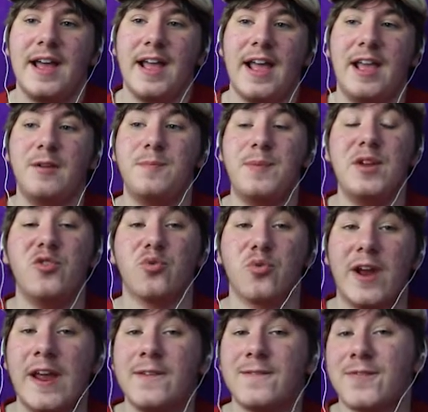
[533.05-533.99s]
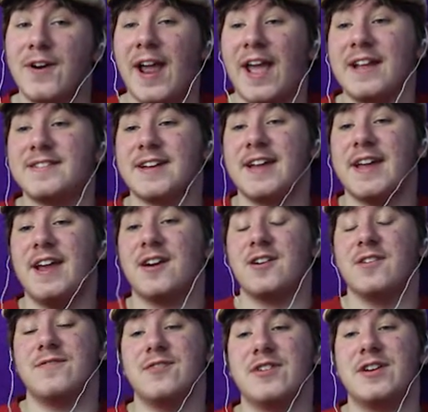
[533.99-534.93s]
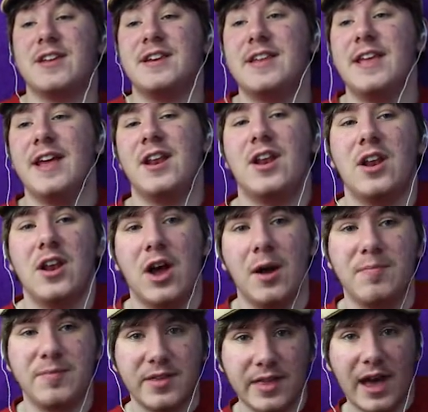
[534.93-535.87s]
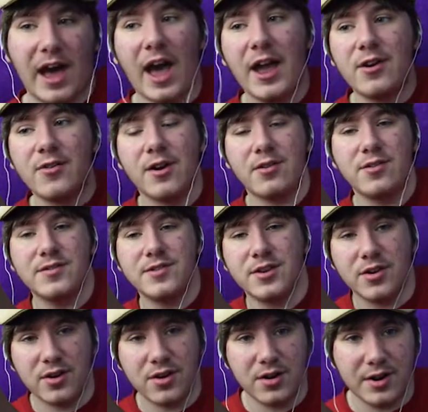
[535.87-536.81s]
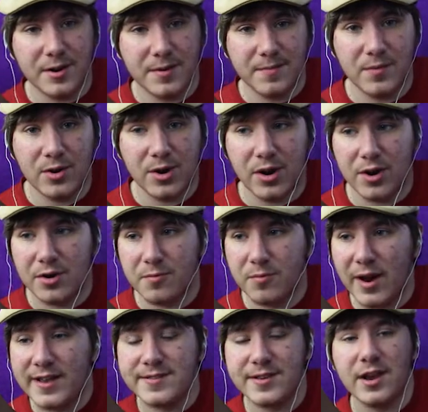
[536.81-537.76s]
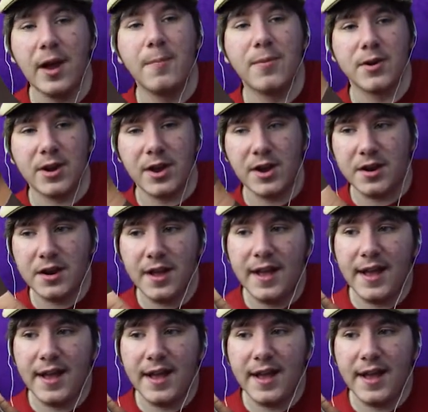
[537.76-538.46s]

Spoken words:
he'd be great for anti-air if you could get up to the high ground using your rising uppercut.